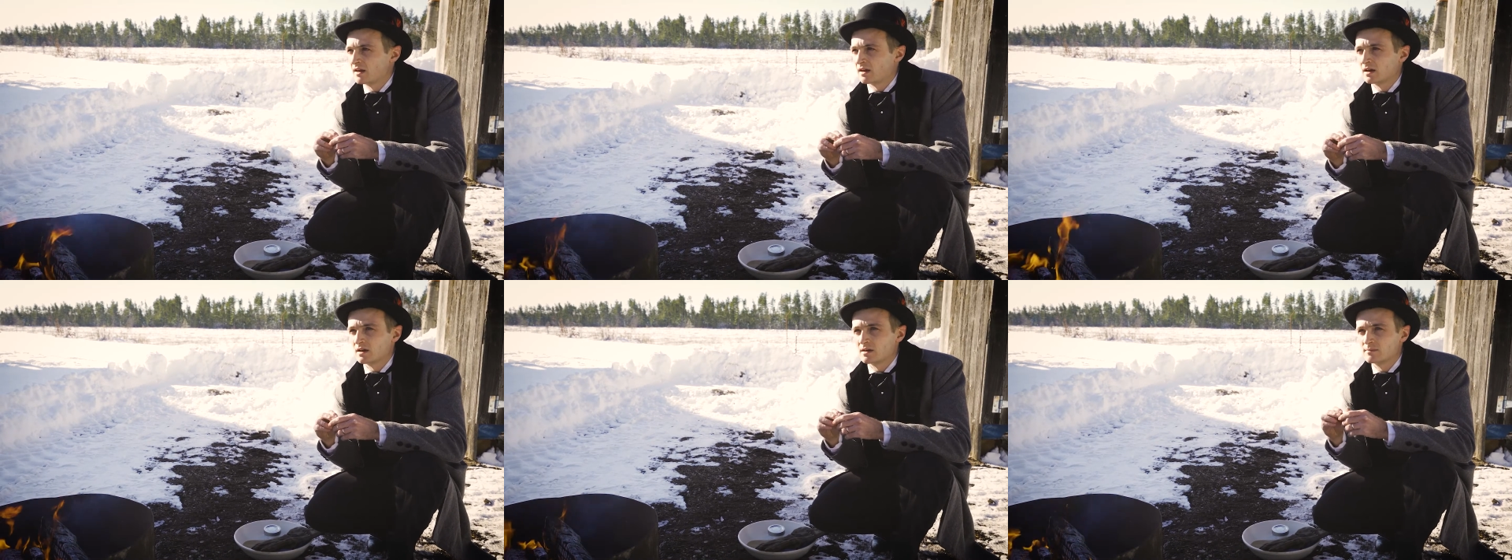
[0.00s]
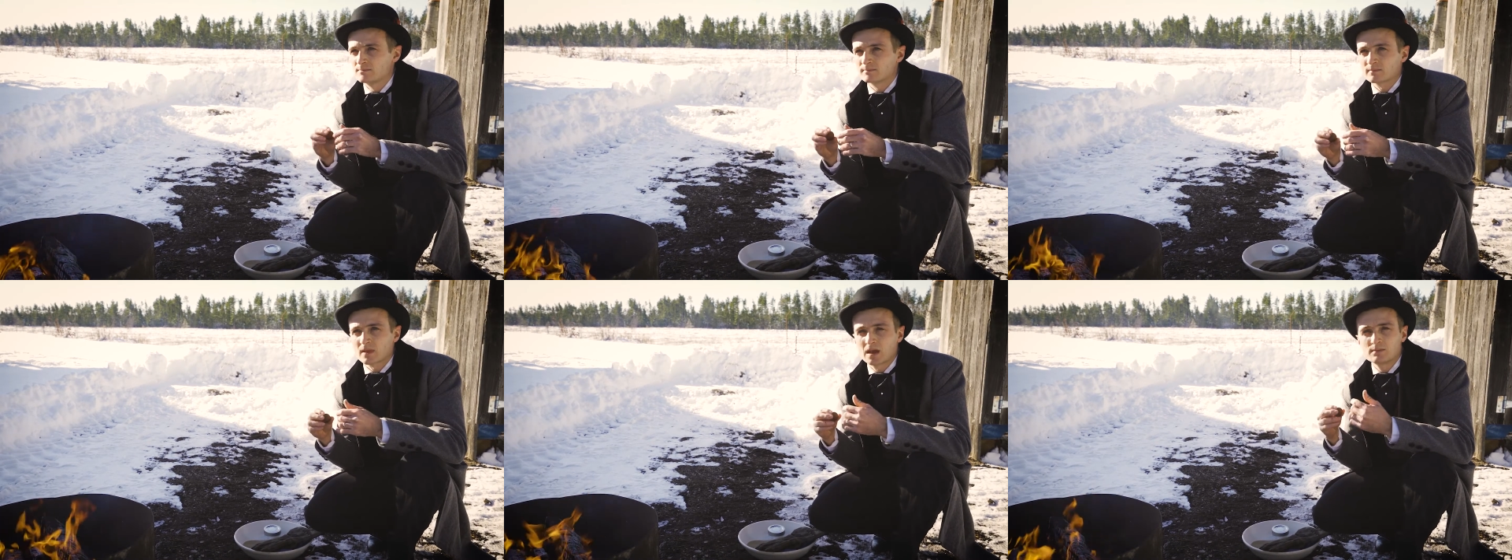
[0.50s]
And
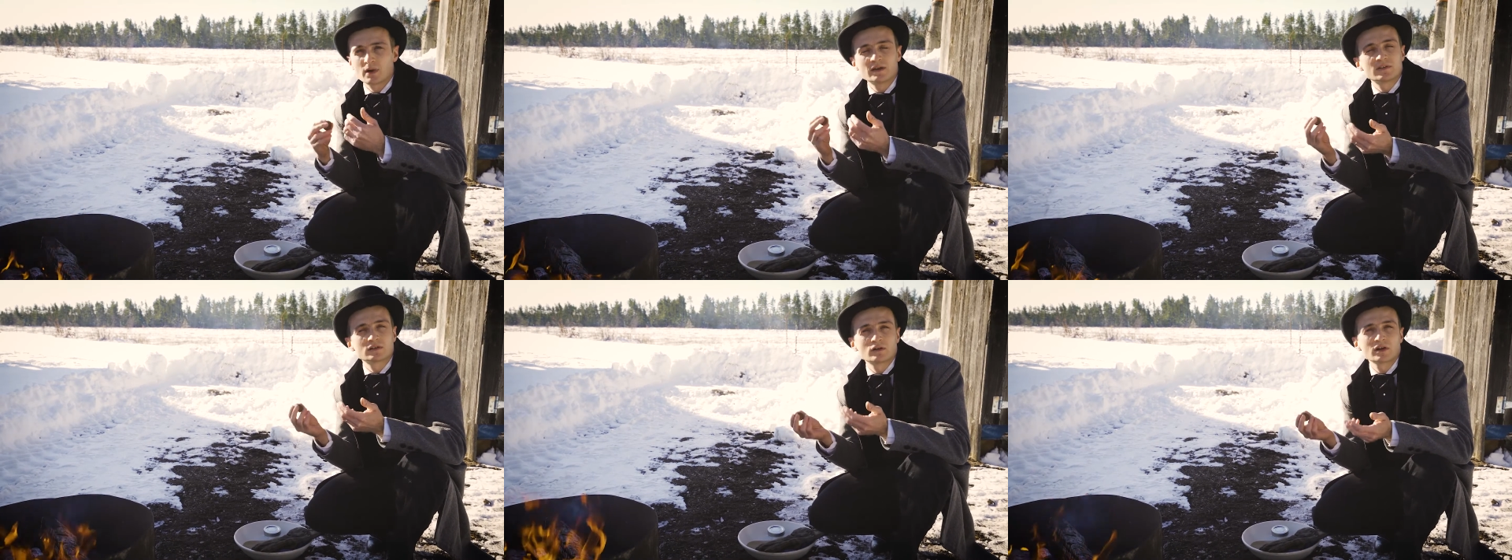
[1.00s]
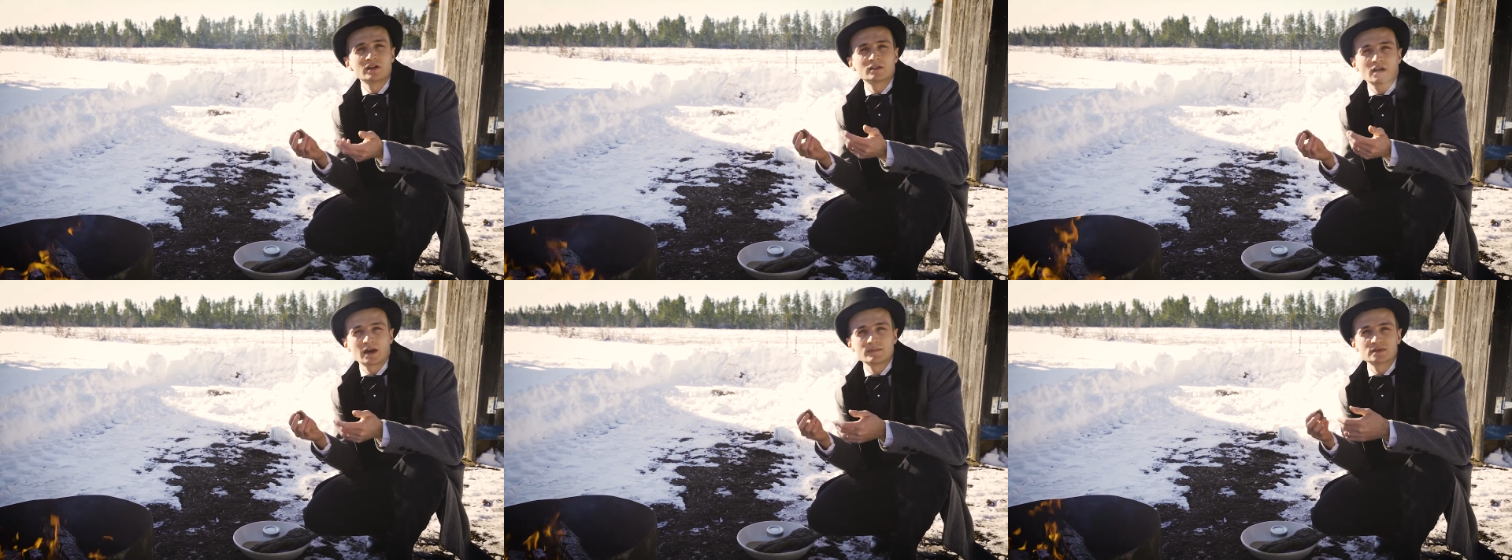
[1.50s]
by Victorian
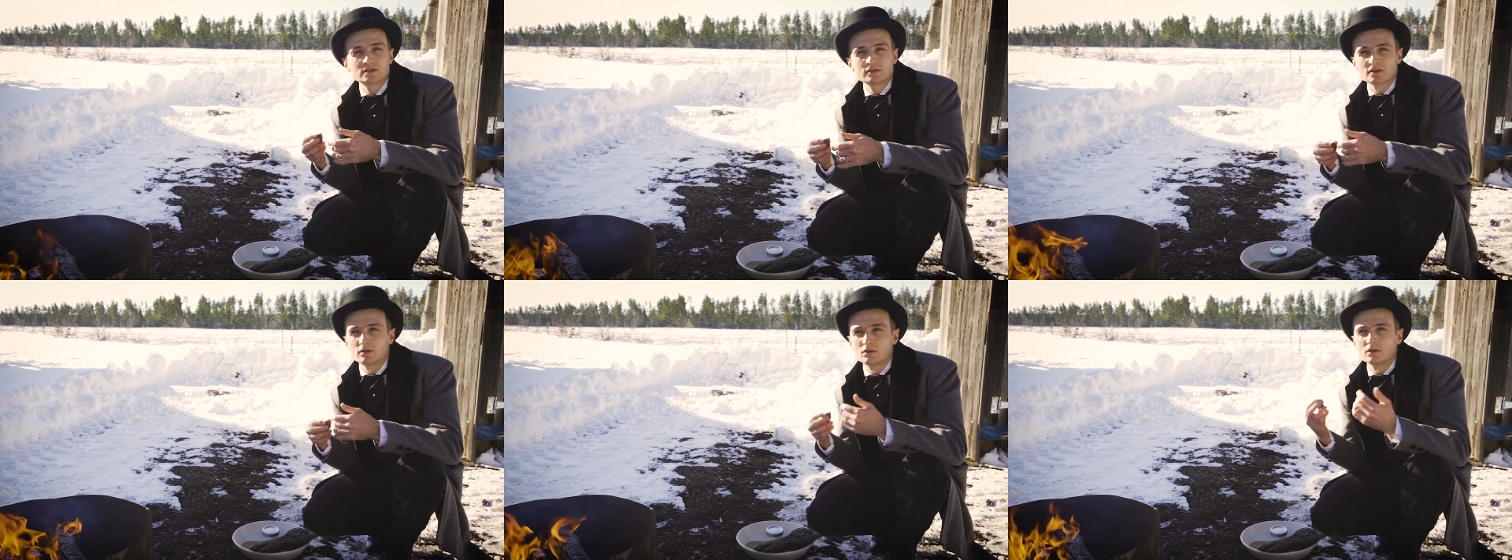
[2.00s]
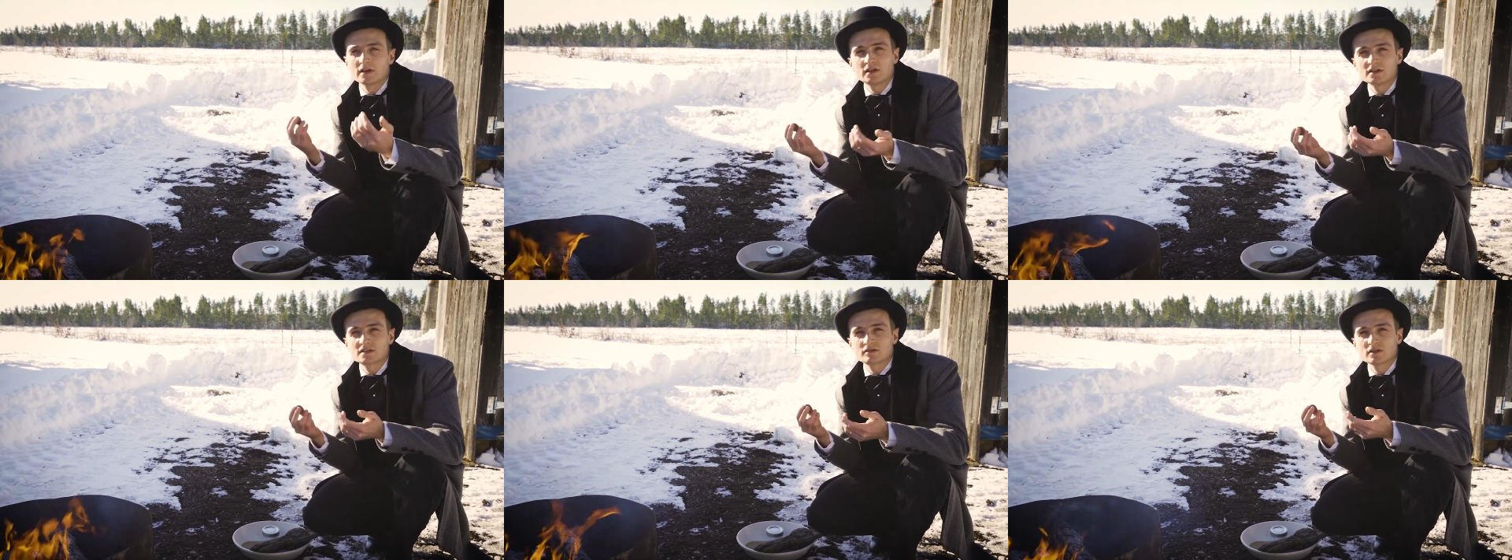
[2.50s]
times, there was a whole
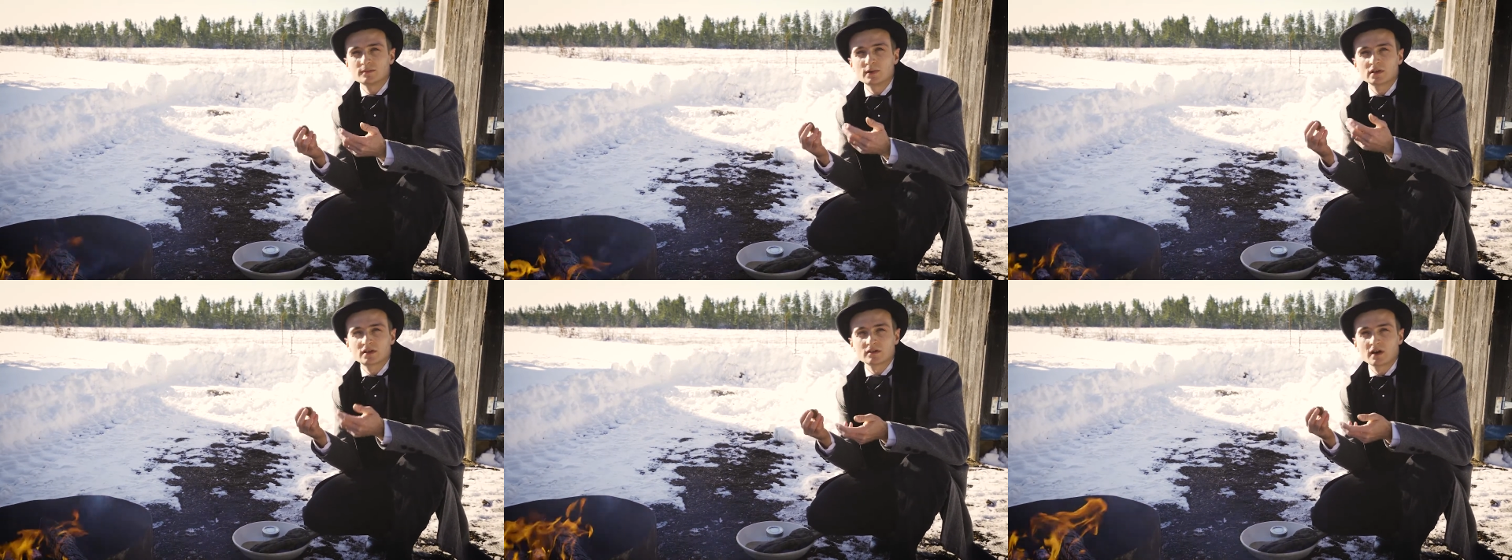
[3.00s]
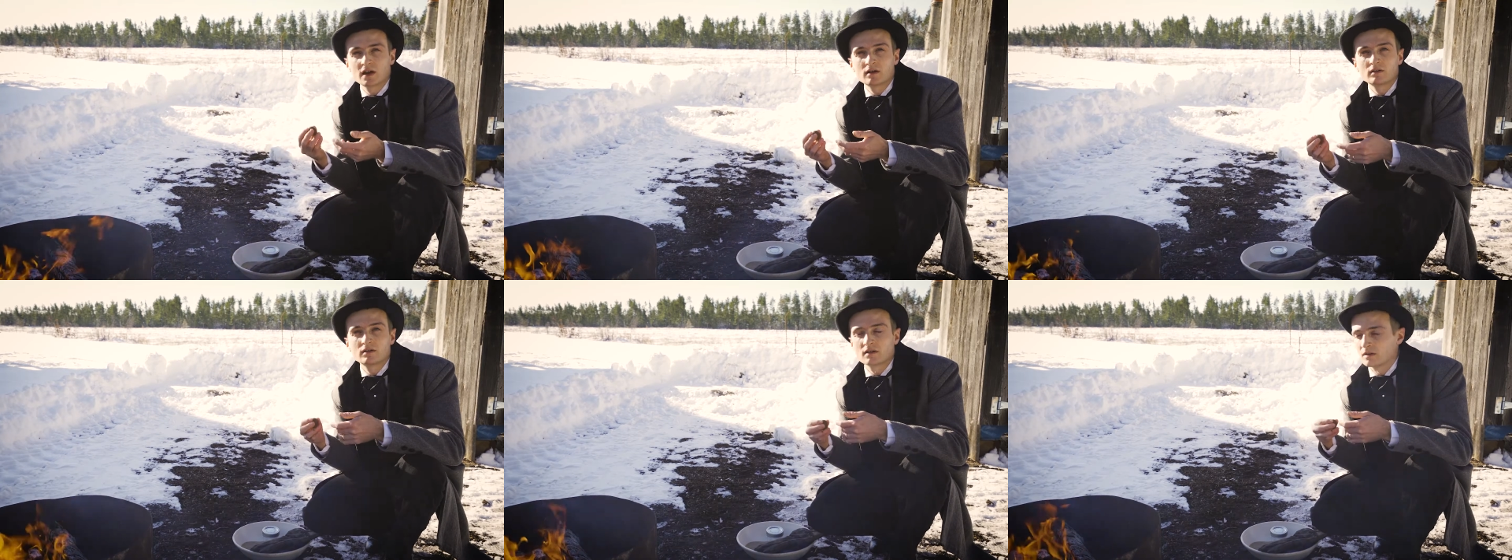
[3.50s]
industry built
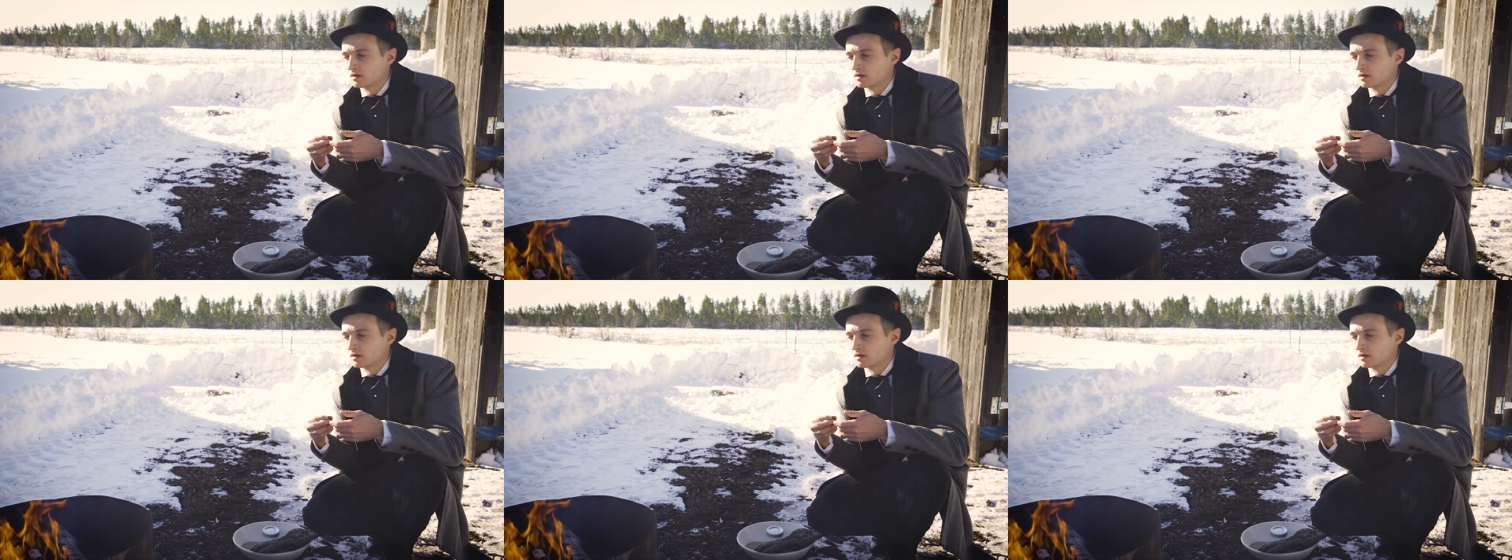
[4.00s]
around